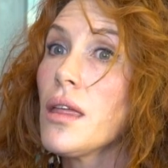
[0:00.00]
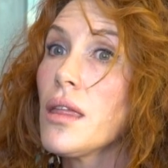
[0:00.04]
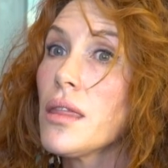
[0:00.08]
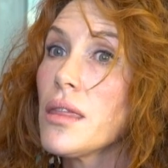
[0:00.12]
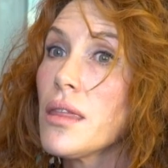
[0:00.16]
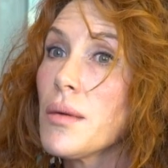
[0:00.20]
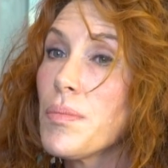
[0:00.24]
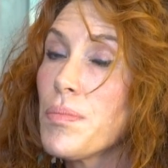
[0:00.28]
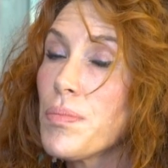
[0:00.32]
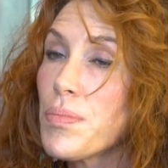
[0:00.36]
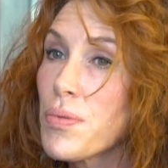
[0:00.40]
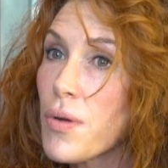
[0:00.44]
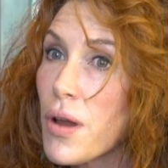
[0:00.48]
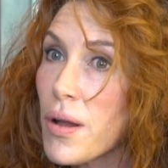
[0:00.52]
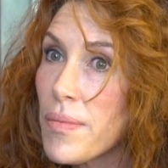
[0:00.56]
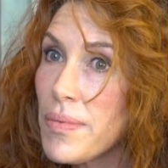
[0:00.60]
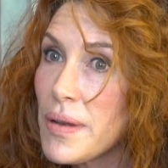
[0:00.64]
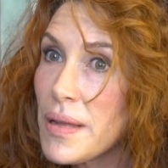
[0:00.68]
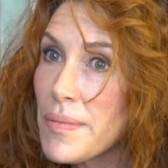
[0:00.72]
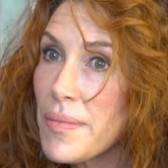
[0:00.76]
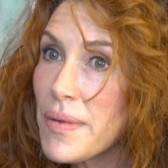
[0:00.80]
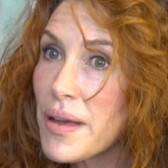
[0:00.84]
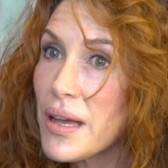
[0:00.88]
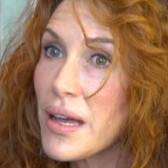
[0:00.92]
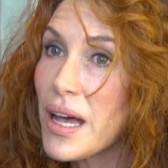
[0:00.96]

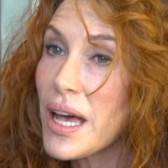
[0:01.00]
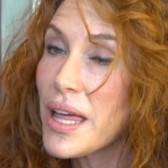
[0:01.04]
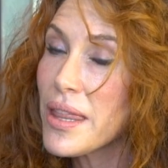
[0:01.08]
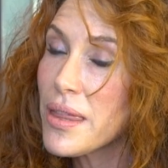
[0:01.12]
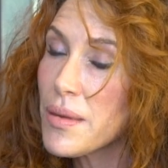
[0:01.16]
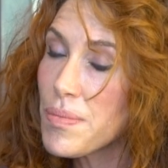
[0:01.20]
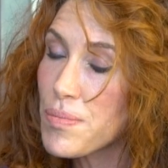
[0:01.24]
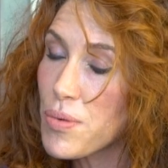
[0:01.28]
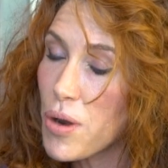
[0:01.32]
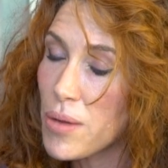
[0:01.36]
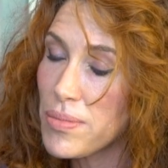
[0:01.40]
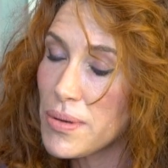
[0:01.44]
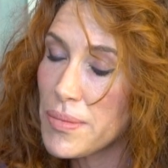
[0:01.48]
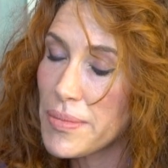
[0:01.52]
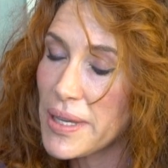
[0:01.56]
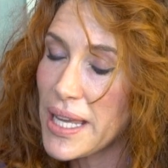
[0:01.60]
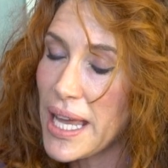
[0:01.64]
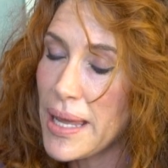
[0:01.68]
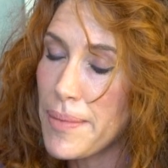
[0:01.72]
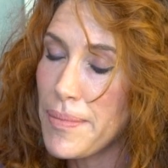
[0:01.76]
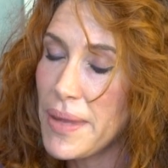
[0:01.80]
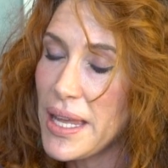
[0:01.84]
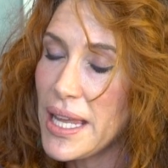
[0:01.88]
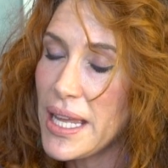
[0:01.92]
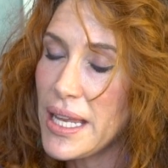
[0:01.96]
Other problem
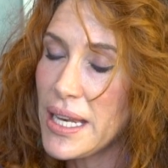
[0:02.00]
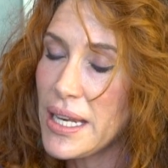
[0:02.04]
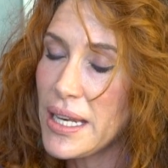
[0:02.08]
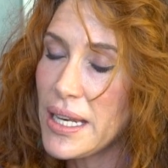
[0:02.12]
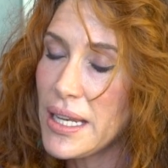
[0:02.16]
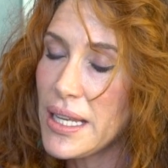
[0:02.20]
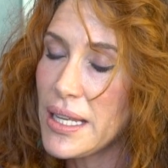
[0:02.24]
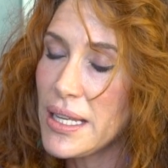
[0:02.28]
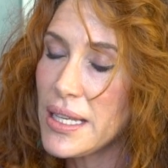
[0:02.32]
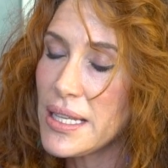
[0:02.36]
came in